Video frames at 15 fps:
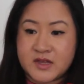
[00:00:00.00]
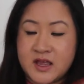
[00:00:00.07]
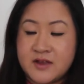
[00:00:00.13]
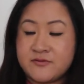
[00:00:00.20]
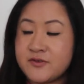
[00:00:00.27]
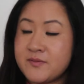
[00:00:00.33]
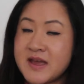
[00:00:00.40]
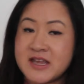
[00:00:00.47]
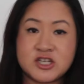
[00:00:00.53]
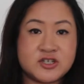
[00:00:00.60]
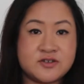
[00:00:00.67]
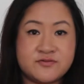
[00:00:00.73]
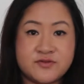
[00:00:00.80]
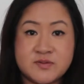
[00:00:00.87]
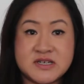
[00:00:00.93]

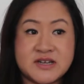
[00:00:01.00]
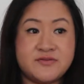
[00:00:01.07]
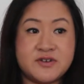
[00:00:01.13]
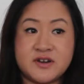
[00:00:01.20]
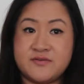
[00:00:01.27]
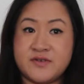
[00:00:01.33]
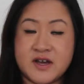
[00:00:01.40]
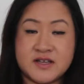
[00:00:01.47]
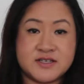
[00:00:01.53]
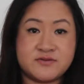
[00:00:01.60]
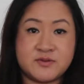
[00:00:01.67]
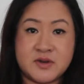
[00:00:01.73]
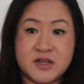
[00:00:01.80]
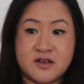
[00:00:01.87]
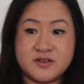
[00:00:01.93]
information from different advisors
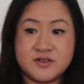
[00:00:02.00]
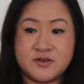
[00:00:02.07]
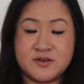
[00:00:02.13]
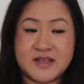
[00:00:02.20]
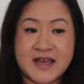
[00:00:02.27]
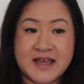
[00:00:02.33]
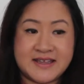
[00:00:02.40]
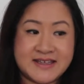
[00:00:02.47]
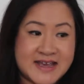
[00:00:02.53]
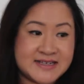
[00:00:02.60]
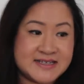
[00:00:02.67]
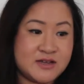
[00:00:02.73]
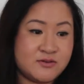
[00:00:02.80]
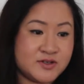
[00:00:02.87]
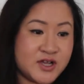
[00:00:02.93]
from the O2 that
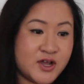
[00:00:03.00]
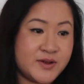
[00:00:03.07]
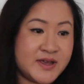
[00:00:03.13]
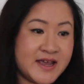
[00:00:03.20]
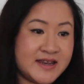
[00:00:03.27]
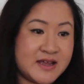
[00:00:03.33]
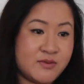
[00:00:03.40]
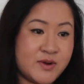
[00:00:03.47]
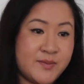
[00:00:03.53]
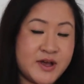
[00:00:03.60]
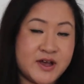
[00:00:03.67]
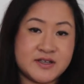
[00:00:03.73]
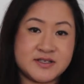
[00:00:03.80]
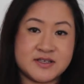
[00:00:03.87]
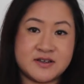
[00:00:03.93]
yes, it was okay that one
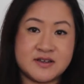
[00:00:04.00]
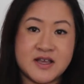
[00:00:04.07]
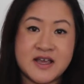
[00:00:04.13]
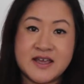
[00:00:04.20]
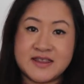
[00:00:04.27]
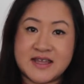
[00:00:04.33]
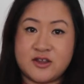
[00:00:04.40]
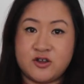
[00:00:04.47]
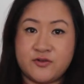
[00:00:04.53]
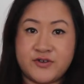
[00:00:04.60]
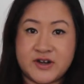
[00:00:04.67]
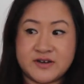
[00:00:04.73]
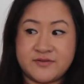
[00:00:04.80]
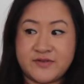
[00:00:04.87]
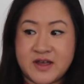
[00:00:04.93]
person, that your
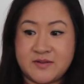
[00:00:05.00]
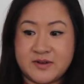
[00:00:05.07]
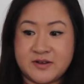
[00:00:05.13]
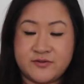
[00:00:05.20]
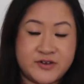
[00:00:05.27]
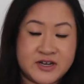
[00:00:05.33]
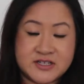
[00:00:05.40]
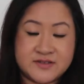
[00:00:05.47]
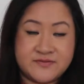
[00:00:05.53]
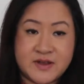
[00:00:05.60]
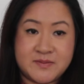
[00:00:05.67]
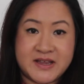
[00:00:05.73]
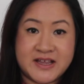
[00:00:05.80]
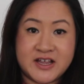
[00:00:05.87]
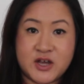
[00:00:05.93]
friends and
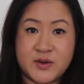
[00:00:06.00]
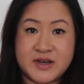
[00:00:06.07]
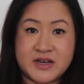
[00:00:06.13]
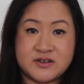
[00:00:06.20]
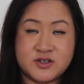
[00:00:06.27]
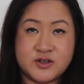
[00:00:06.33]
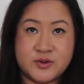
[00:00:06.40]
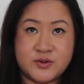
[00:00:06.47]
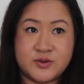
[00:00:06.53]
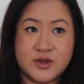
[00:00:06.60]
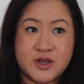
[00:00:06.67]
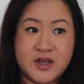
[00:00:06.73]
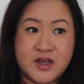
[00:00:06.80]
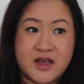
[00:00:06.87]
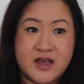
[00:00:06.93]
family can go in and
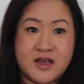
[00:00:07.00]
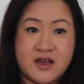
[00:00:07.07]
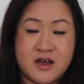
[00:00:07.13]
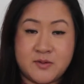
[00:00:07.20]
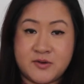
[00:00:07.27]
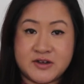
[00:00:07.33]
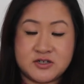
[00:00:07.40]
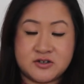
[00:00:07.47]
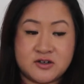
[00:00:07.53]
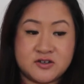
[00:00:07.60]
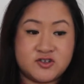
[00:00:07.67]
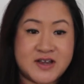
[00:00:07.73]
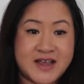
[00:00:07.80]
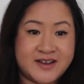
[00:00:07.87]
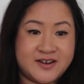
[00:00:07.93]
upgrade your
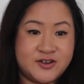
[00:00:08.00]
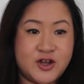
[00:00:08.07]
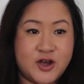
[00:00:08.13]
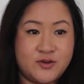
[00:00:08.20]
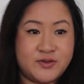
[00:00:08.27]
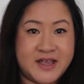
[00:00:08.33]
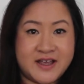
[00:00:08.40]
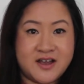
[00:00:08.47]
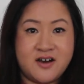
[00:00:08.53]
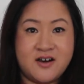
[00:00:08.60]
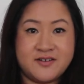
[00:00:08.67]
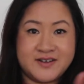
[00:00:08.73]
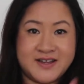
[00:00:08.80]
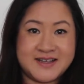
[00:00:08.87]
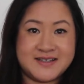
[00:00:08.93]
contract. No, they
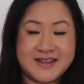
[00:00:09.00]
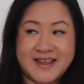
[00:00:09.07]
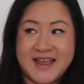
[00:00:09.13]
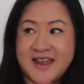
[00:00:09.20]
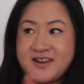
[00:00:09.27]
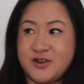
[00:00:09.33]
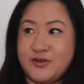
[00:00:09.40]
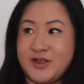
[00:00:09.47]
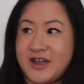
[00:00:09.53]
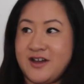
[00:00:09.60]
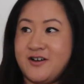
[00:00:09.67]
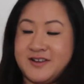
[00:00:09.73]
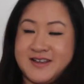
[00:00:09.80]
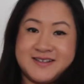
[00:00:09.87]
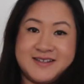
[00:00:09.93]
can't. Yes, they can. No, they
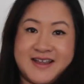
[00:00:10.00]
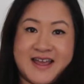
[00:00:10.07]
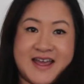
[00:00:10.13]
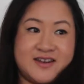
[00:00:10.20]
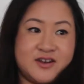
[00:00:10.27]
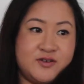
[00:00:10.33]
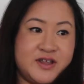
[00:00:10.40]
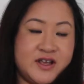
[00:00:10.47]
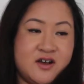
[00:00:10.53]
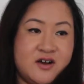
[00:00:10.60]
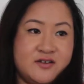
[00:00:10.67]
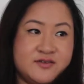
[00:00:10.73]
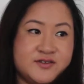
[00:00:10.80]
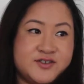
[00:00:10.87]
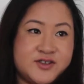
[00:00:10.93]
can't. Yes, they can. No, they can't.